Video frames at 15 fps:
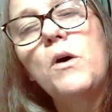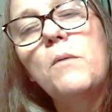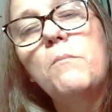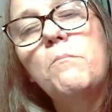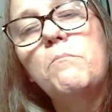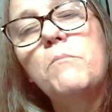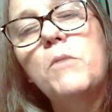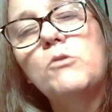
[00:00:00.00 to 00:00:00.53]

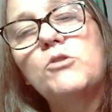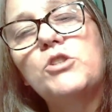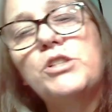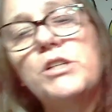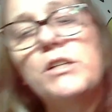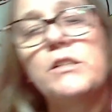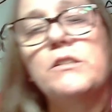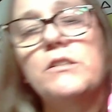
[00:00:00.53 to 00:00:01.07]

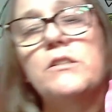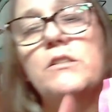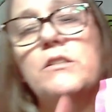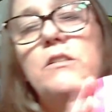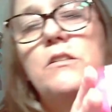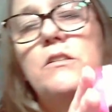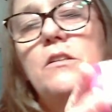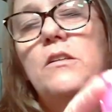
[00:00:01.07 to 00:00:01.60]
Motions.
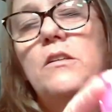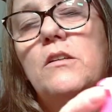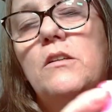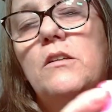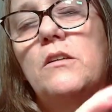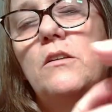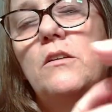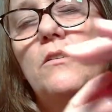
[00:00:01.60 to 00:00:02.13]

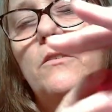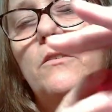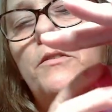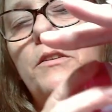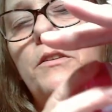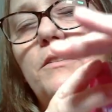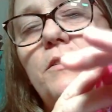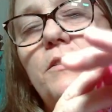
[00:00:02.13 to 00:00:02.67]
I don't know if you
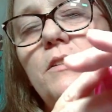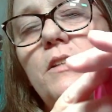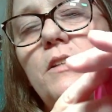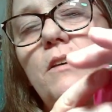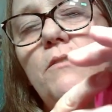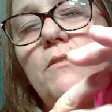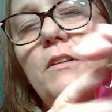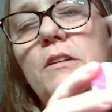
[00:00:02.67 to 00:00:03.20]
can see
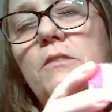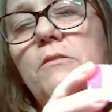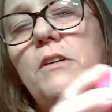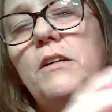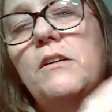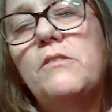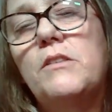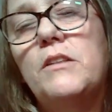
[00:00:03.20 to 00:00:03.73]
that really
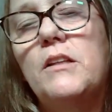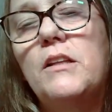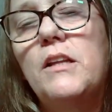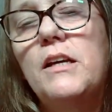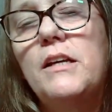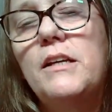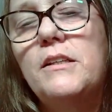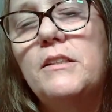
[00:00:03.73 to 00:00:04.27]
well with the
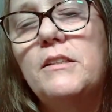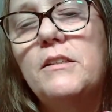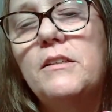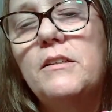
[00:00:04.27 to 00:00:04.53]
light.